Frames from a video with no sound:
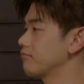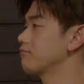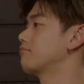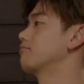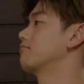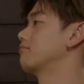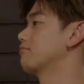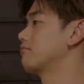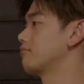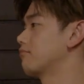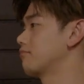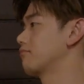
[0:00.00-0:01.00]

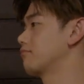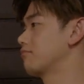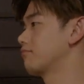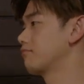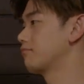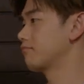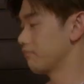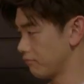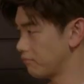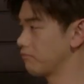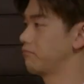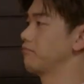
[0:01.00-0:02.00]

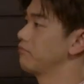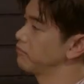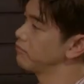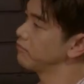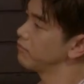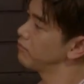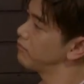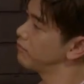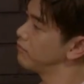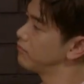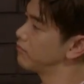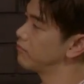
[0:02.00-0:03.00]

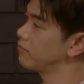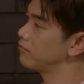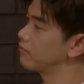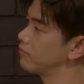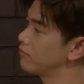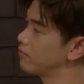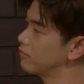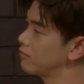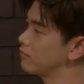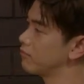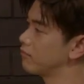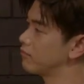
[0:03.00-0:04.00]

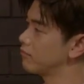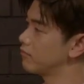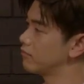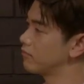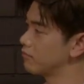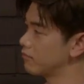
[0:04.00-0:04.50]
No words are spoken by the person on screen.